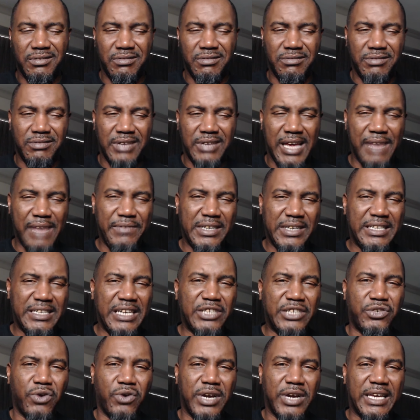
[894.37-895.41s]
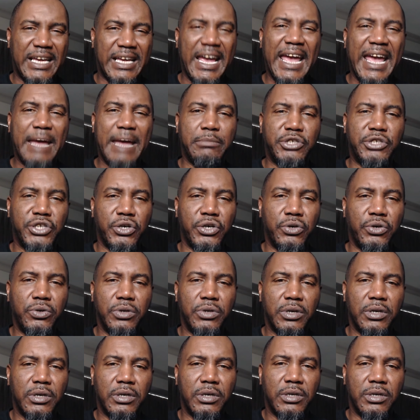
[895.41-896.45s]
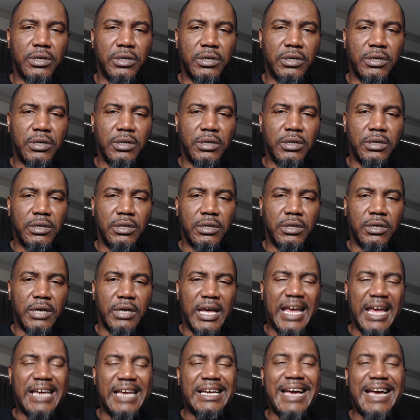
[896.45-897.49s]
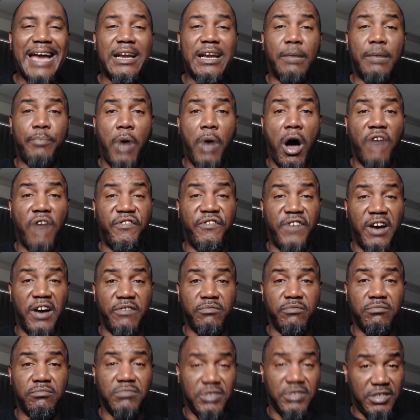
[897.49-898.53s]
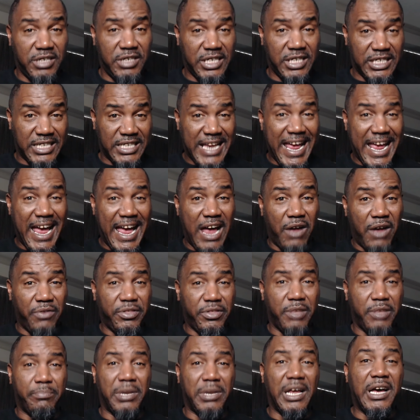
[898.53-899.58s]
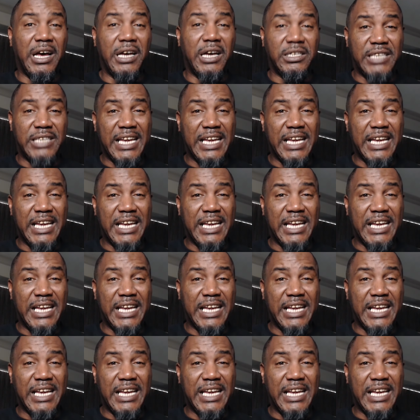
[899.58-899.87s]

Heavy D sort of came to and got up off of him because now the Bloods, they